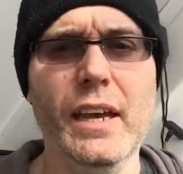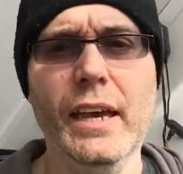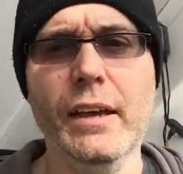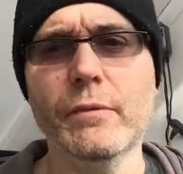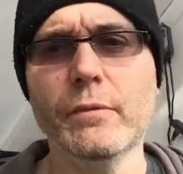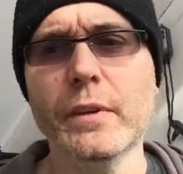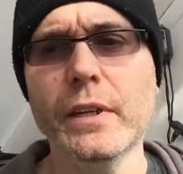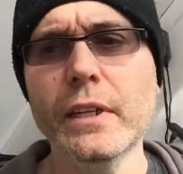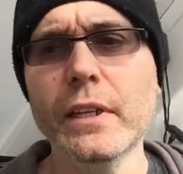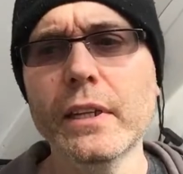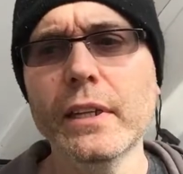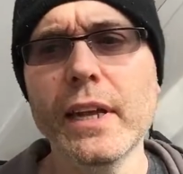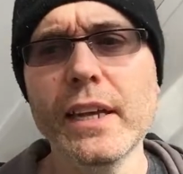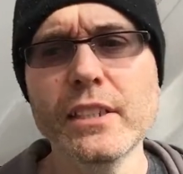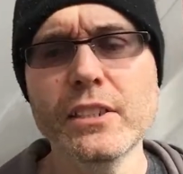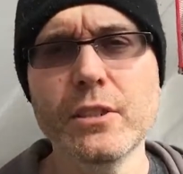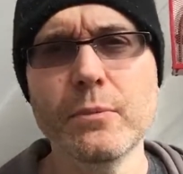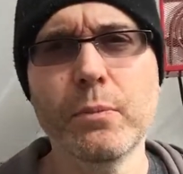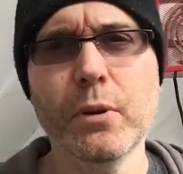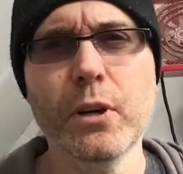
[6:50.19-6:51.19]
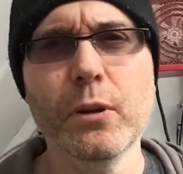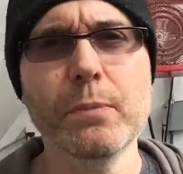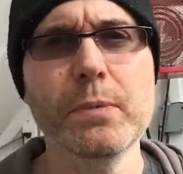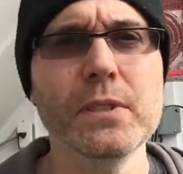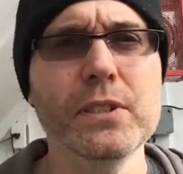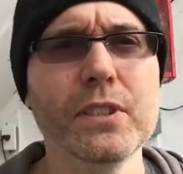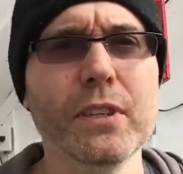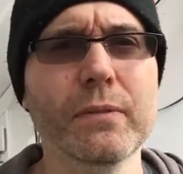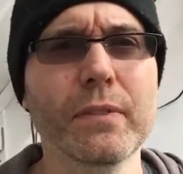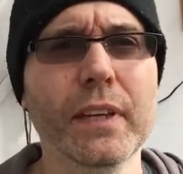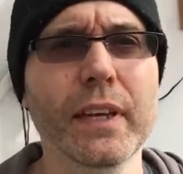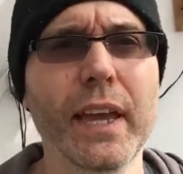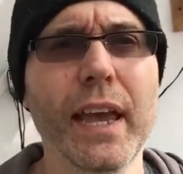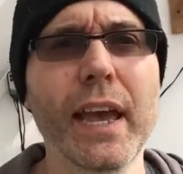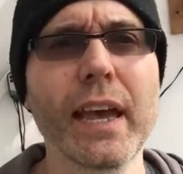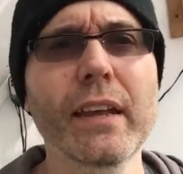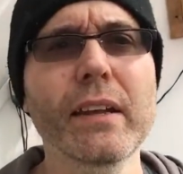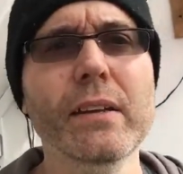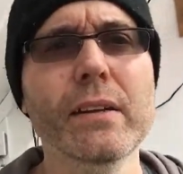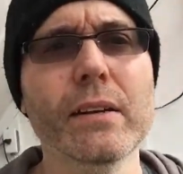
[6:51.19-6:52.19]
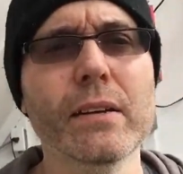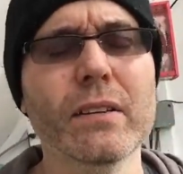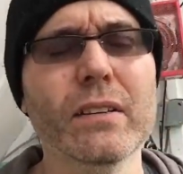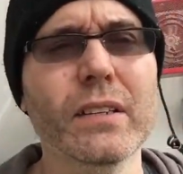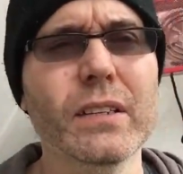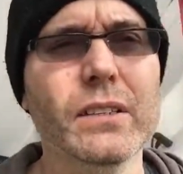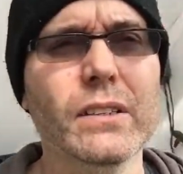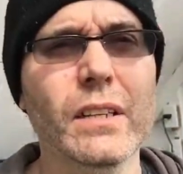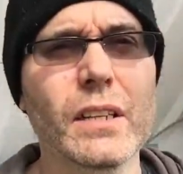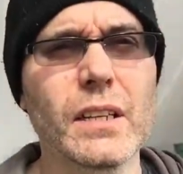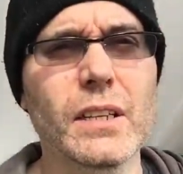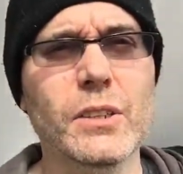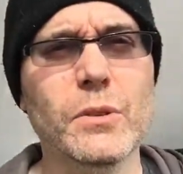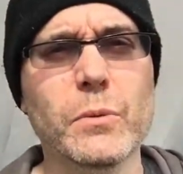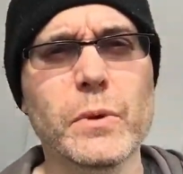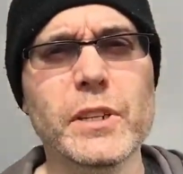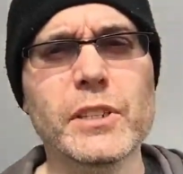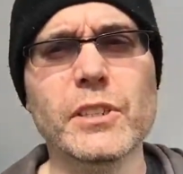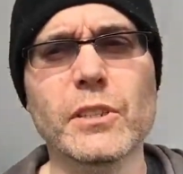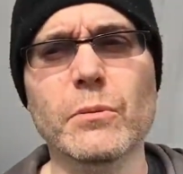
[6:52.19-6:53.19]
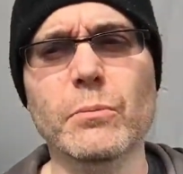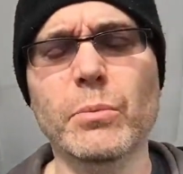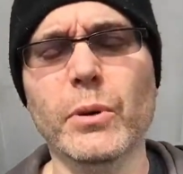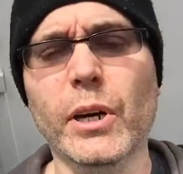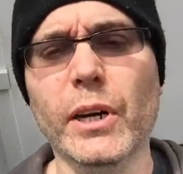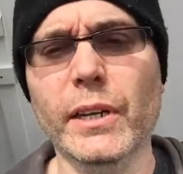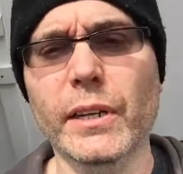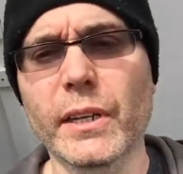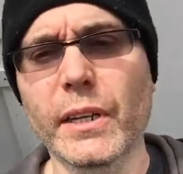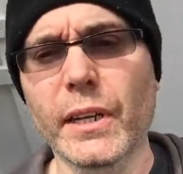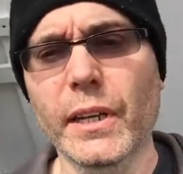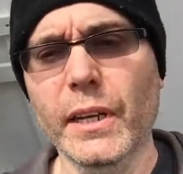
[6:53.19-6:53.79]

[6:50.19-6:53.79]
And really that's the purpose of the GAHT here in, in the winter, but